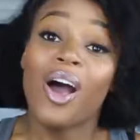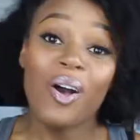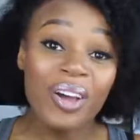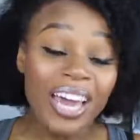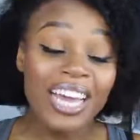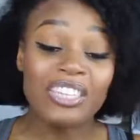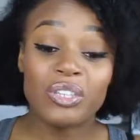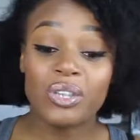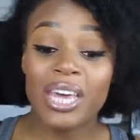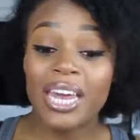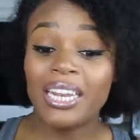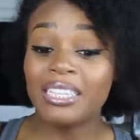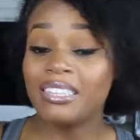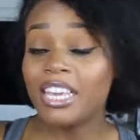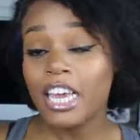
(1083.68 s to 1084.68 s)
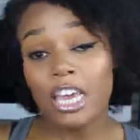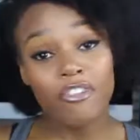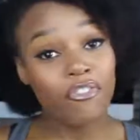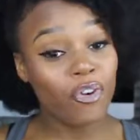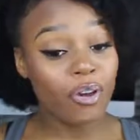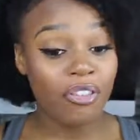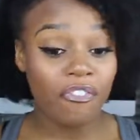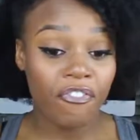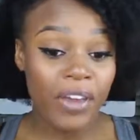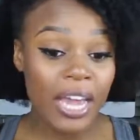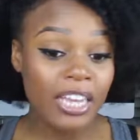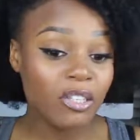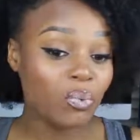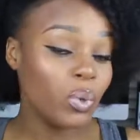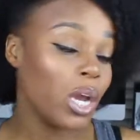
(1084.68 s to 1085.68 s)
Okay, so that is it for the
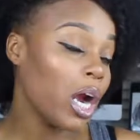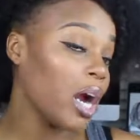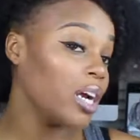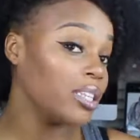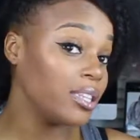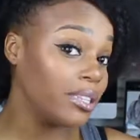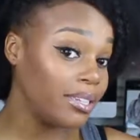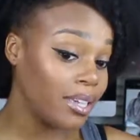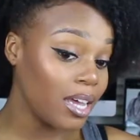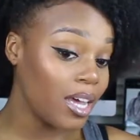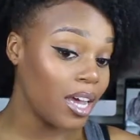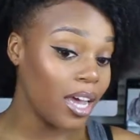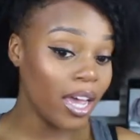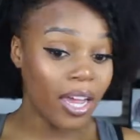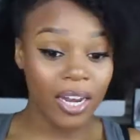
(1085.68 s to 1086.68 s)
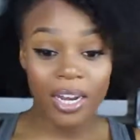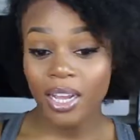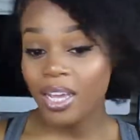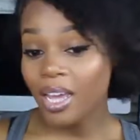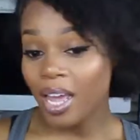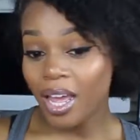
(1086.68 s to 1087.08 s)
face. We are done.